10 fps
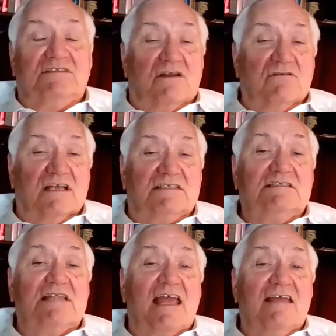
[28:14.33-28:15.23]
We said, okay,
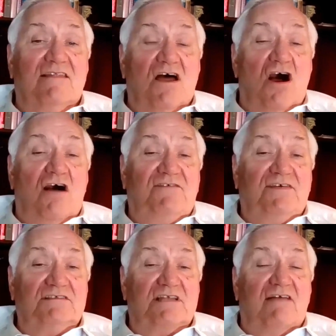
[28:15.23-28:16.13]
stay in the
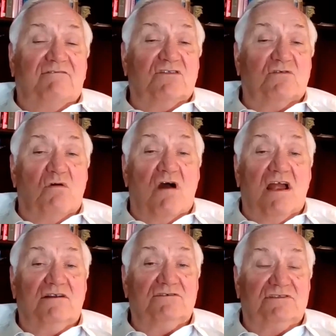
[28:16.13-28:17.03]
office after the
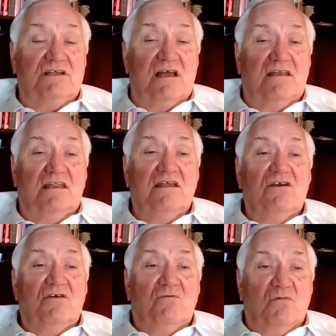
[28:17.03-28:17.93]
choir's done.
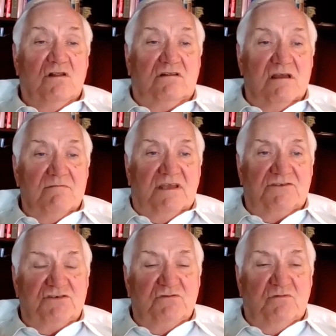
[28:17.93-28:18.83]
We'll come
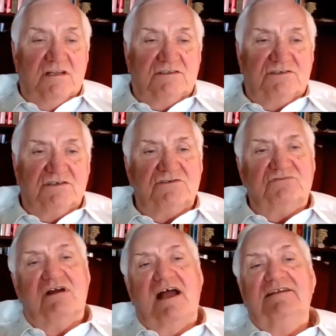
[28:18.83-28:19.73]
get you when it's
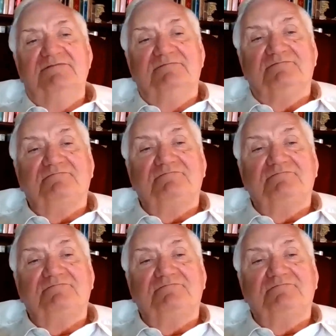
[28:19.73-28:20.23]
just right.